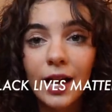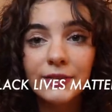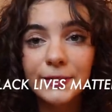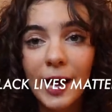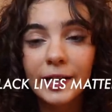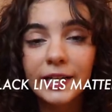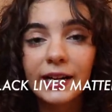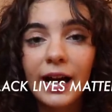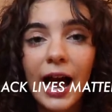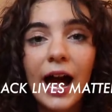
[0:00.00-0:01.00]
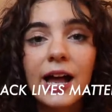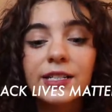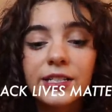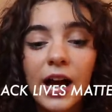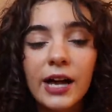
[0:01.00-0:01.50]
Lives Matter,
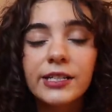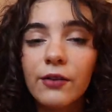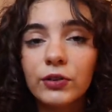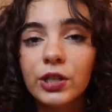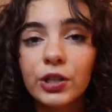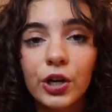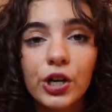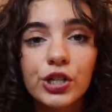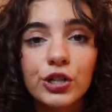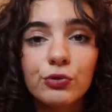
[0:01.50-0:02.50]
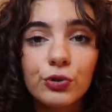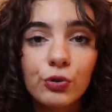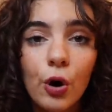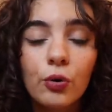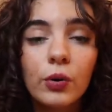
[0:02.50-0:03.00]
and I definitely encourage you to
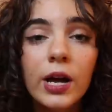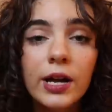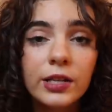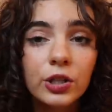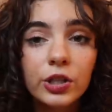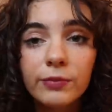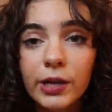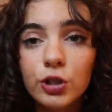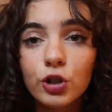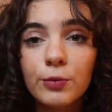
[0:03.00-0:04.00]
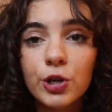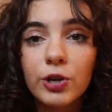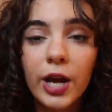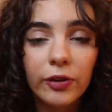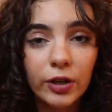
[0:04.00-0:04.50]
go look in my
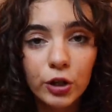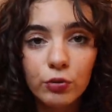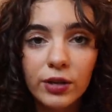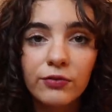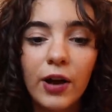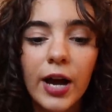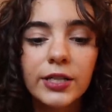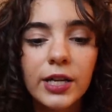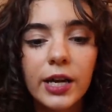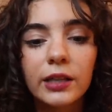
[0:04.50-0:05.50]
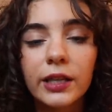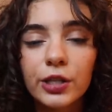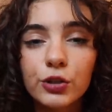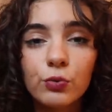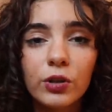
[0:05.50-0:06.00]
description. Down there you can find a
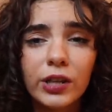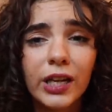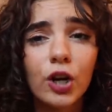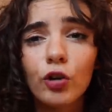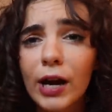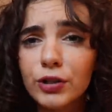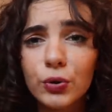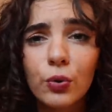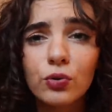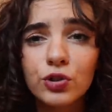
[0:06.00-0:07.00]
link to a grand Google